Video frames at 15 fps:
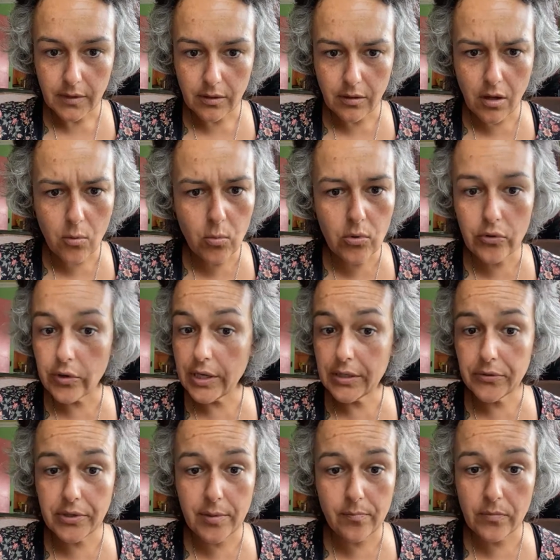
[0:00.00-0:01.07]
Well,
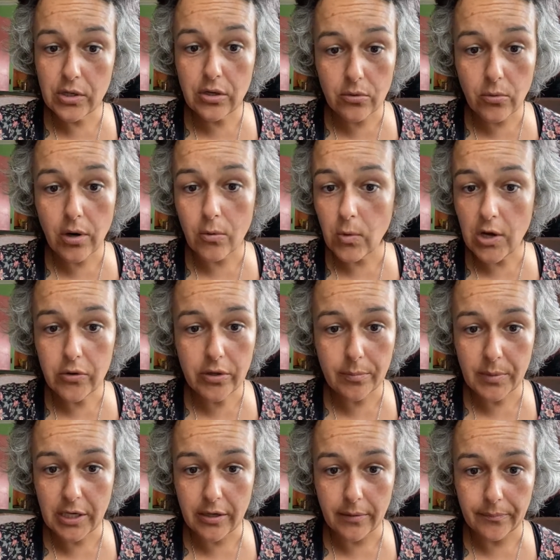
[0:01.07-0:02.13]
Ikram, you are welcome
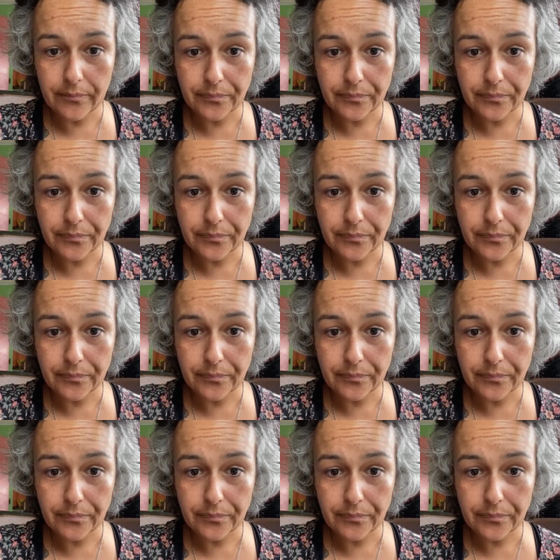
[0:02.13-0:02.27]
here.